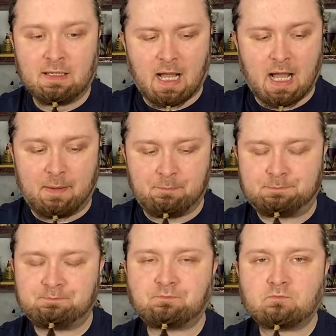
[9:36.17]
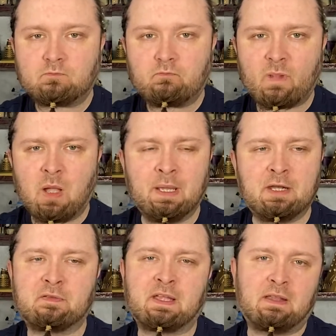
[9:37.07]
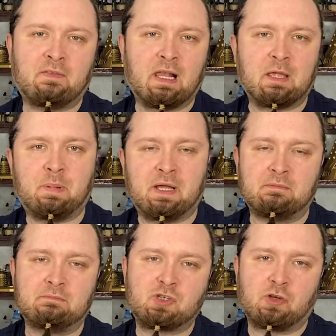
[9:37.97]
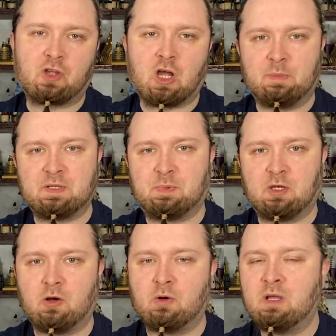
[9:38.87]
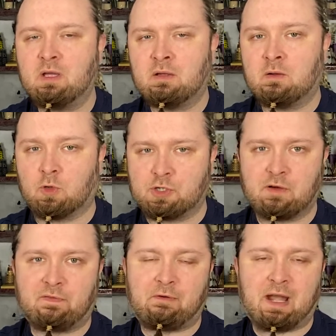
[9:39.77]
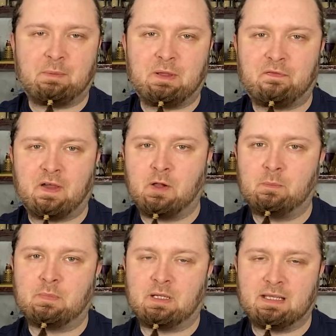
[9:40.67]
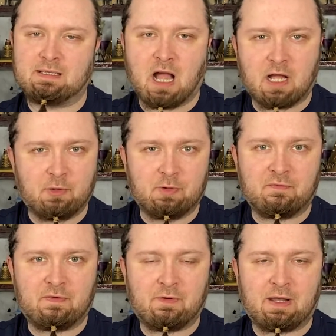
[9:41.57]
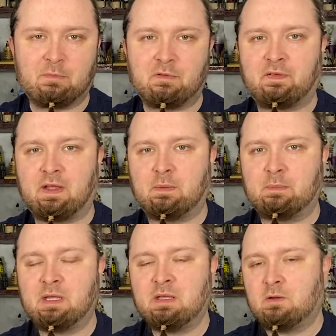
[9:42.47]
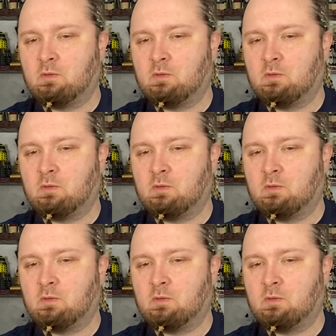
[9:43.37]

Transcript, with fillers: Um, but yeah, don't forget to hit the like button, join the comments below. What's your favourite anime film? Is Akira your favourite anime film?